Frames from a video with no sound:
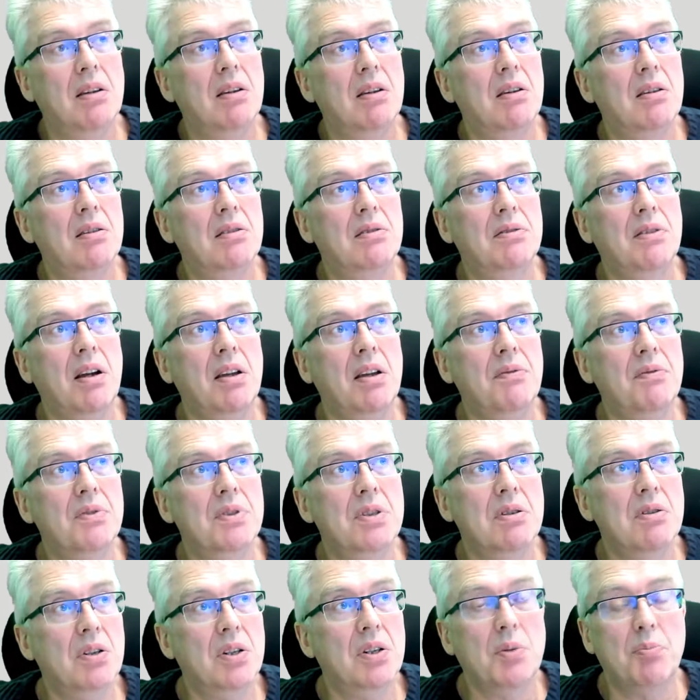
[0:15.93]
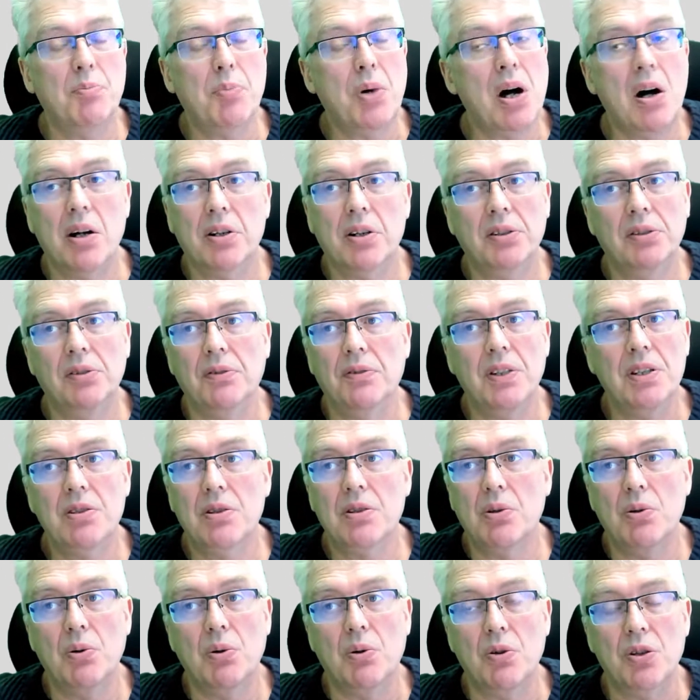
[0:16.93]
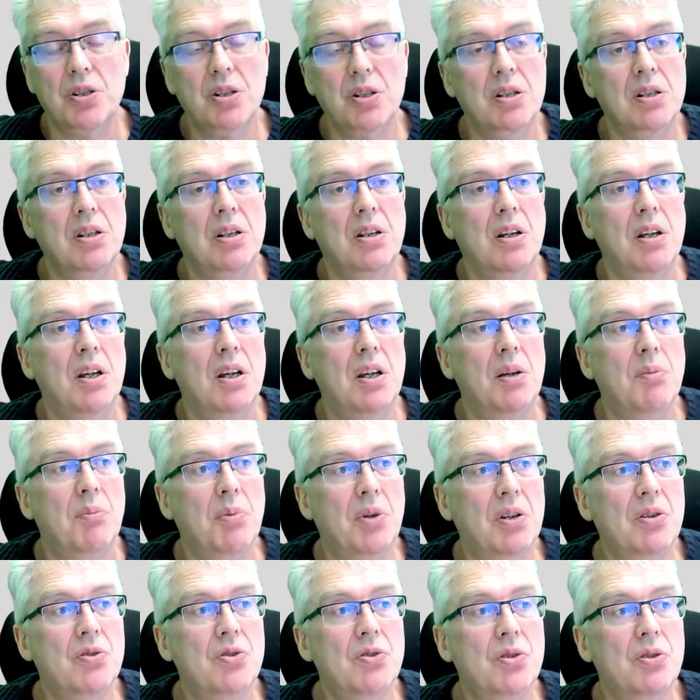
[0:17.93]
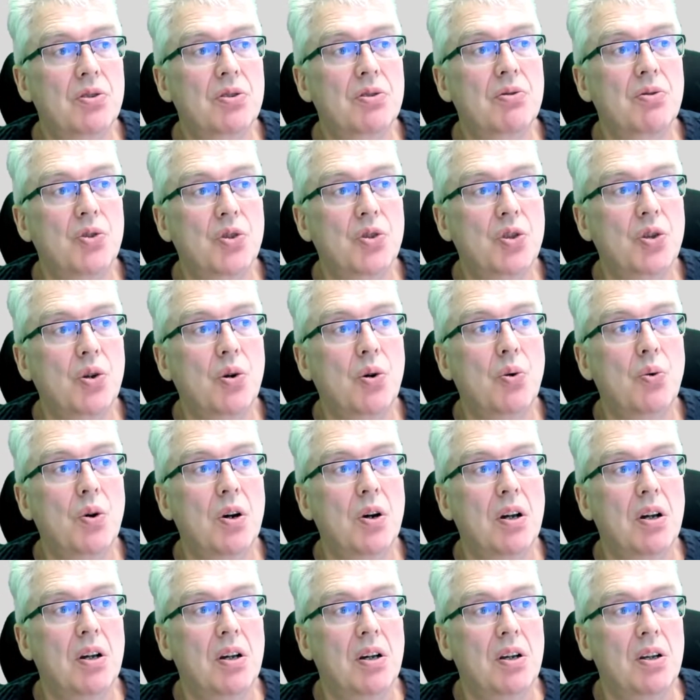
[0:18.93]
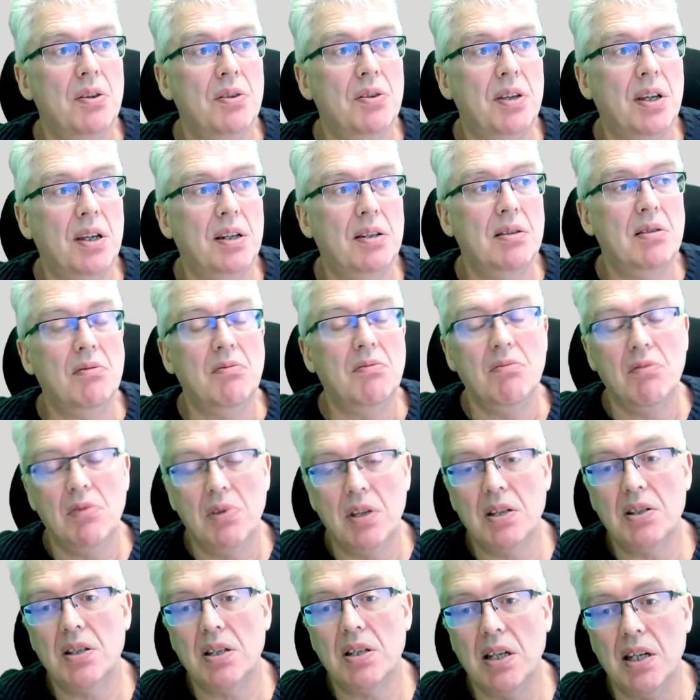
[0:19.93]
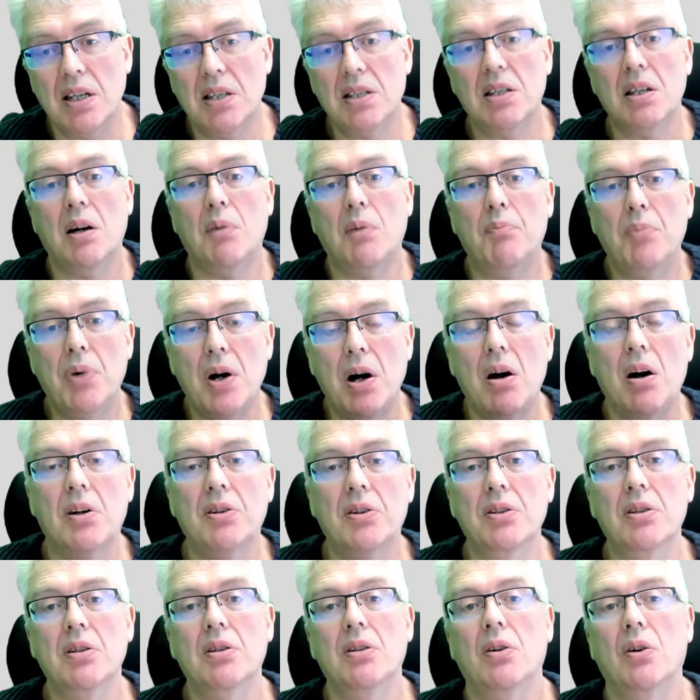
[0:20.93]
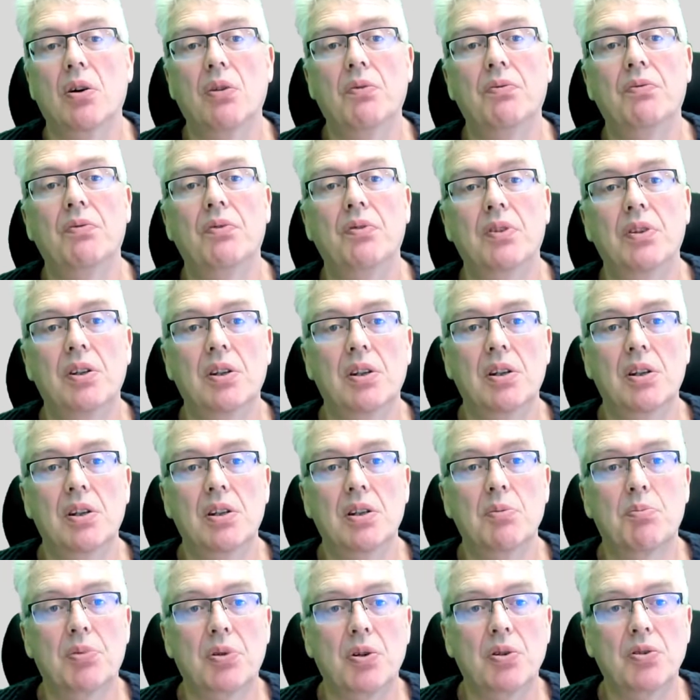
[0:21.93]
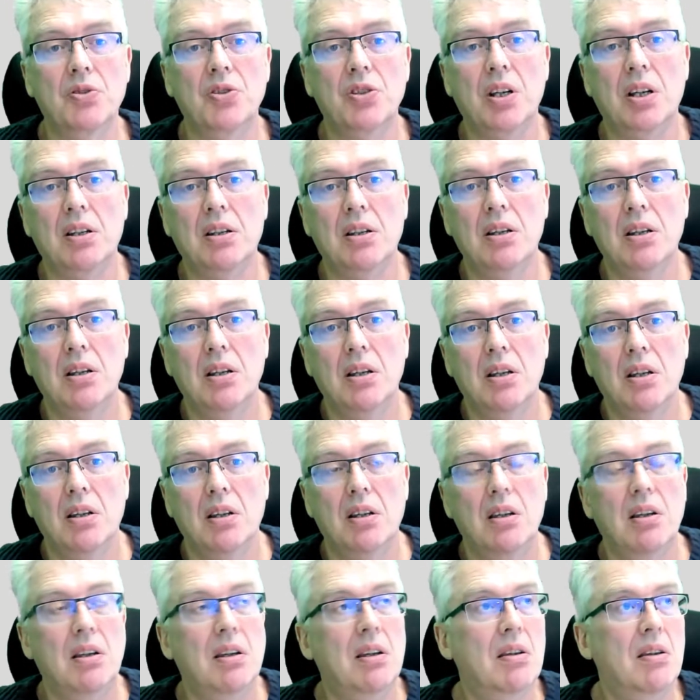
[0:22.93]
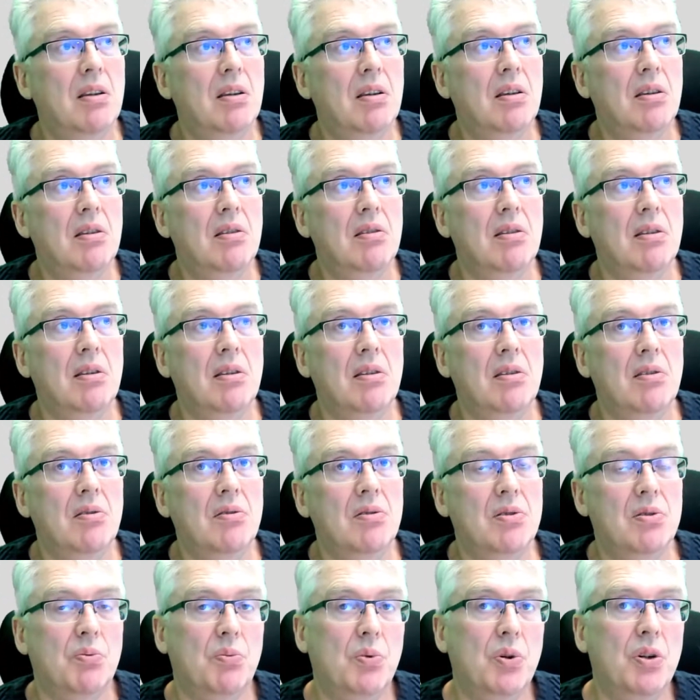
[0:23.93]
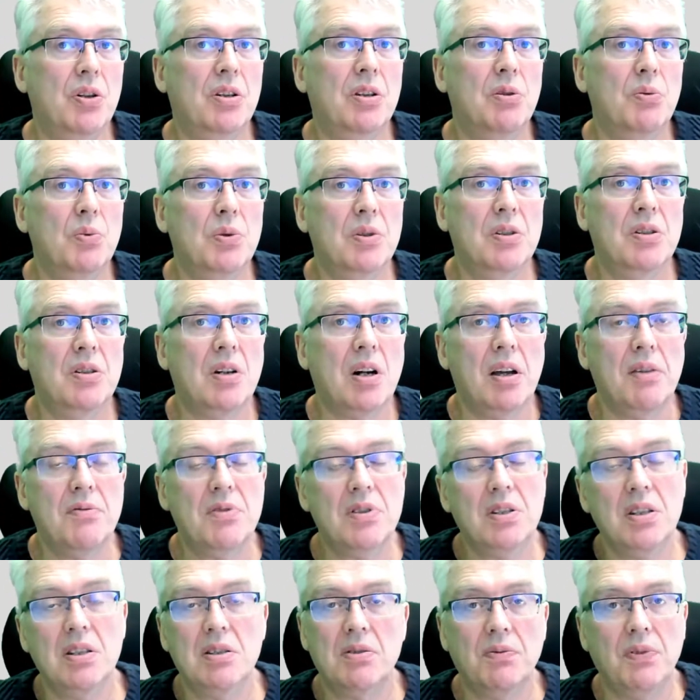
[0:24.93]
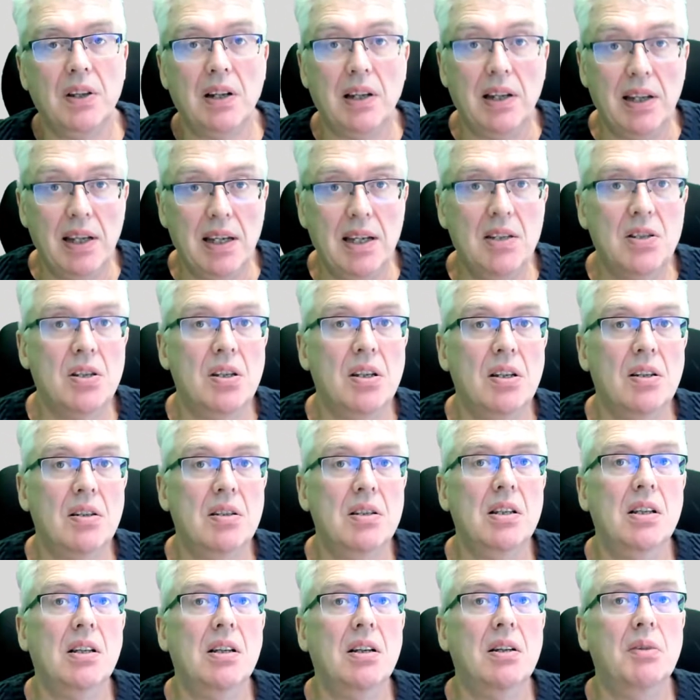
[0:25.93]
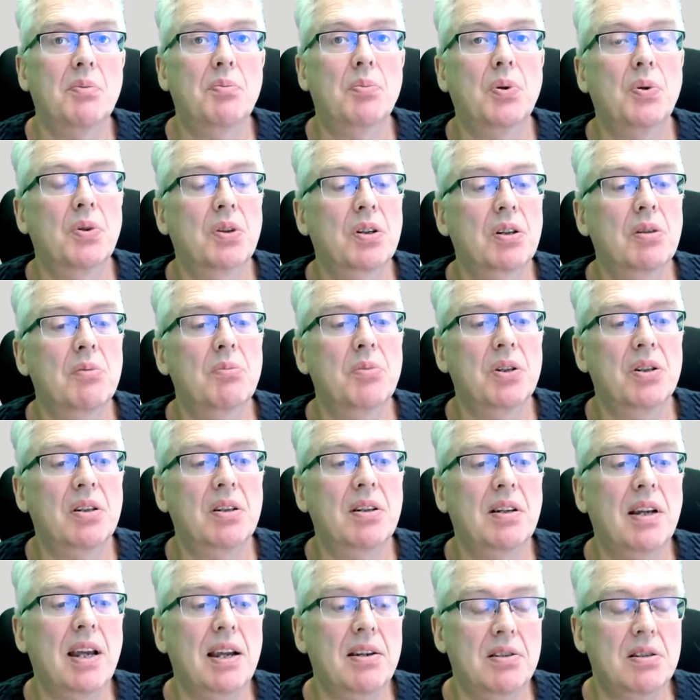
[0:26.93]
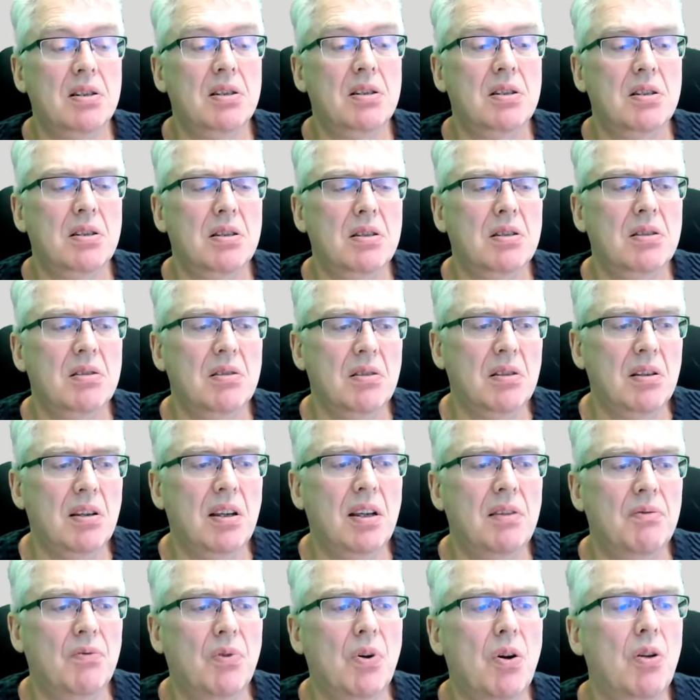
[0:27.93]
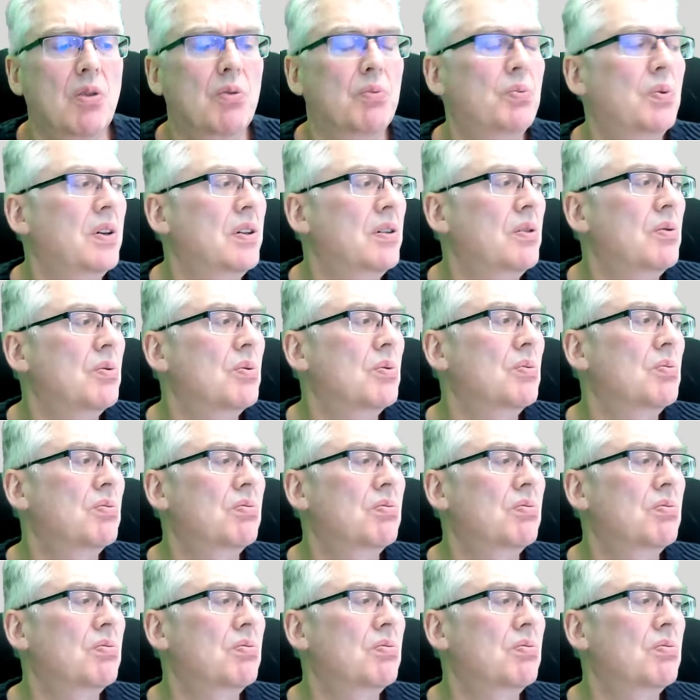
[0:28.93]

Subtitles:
Drive is not a part of this course, but it's just to show that this is a part of the project. So working with drives is fairly easy in TI Portal, but it gets involved when you